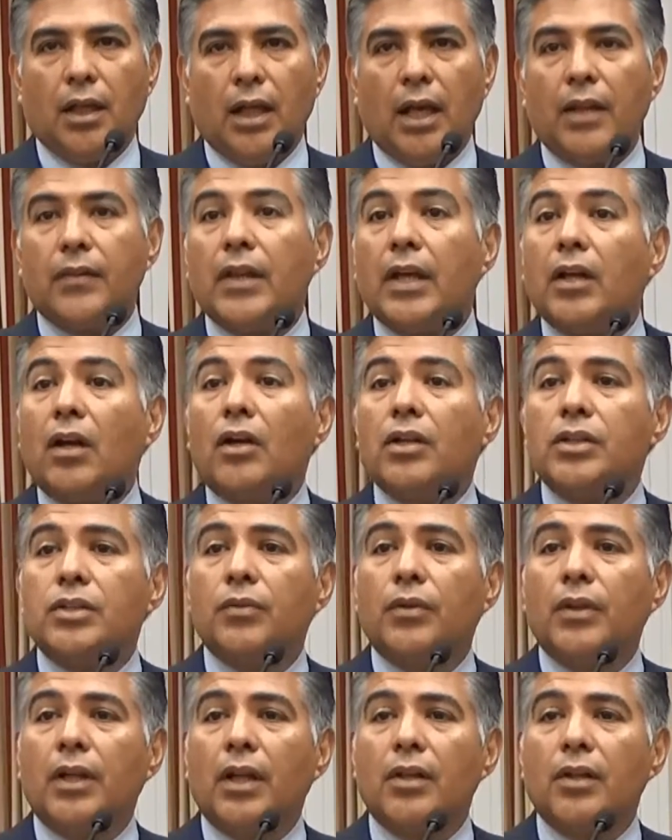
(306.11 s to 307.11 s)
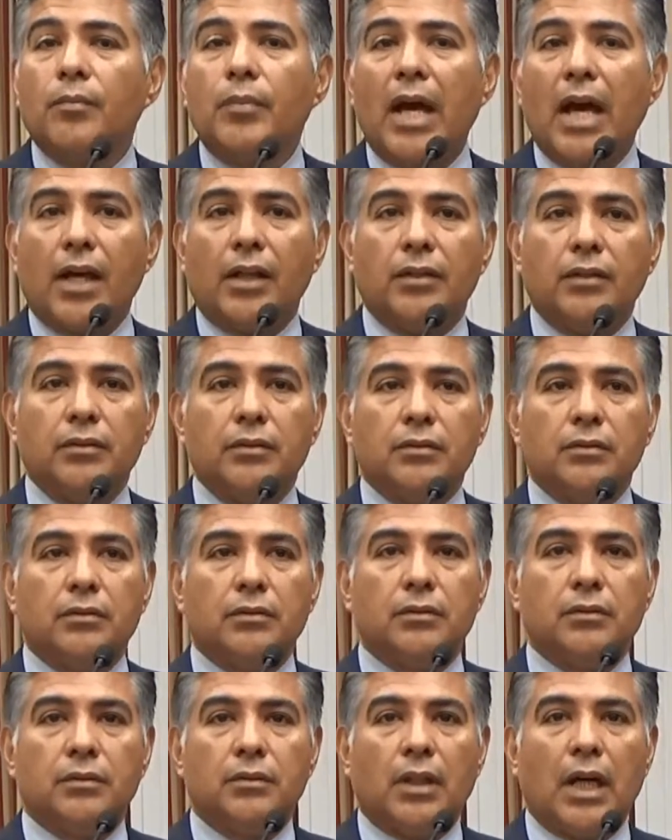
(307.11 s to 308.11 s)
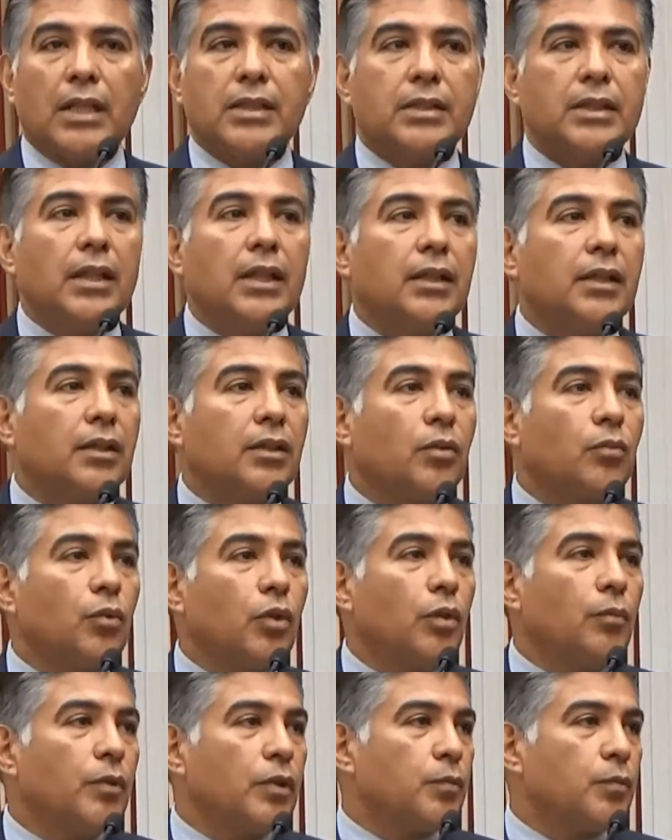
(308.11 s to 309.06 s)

And then also another battle. I see that the room